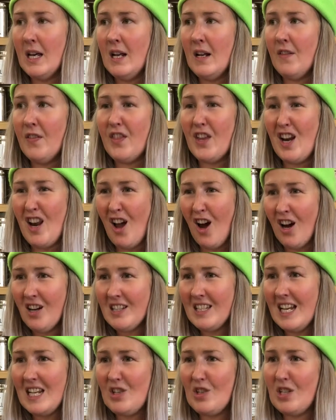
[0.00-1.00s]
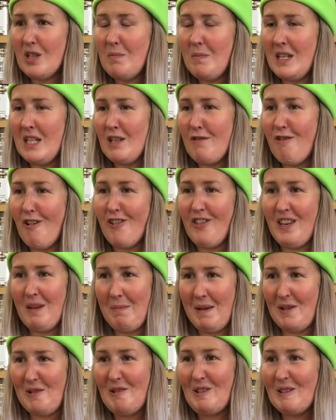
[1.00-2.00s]
The latte just means frothy
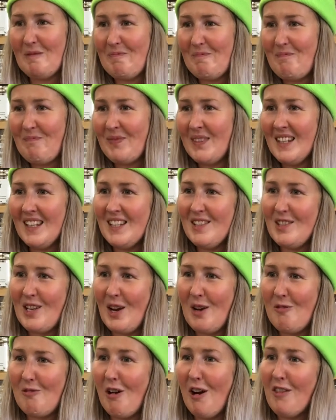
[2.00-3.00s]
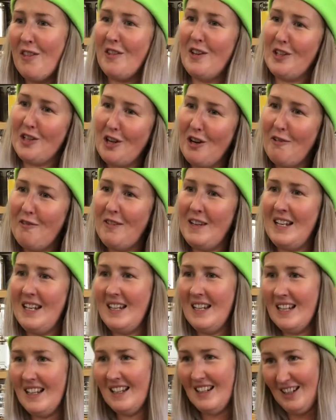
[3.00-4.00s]
milk. So rather than a coffee
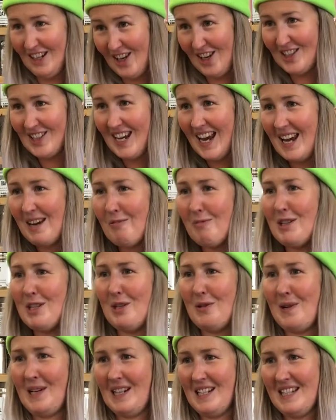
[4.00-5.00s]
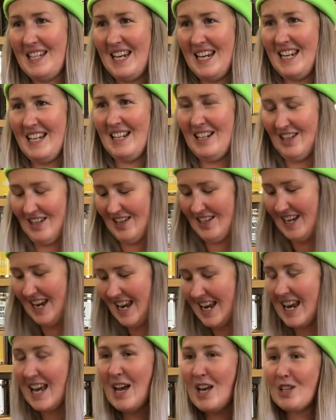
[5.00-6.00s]
latte, we're doing a tea latte.
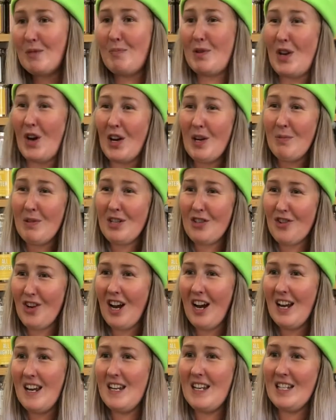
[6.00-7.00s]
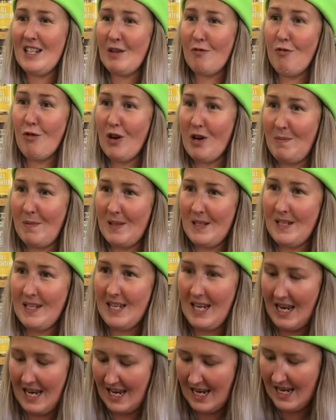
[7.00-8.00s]
Banana bread chai is a rooibos
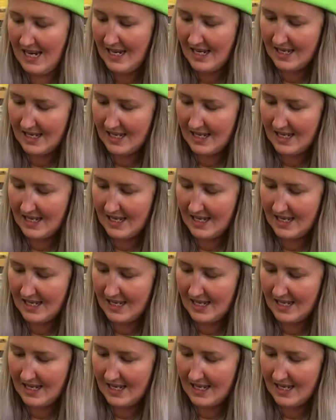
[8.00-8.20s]
tea,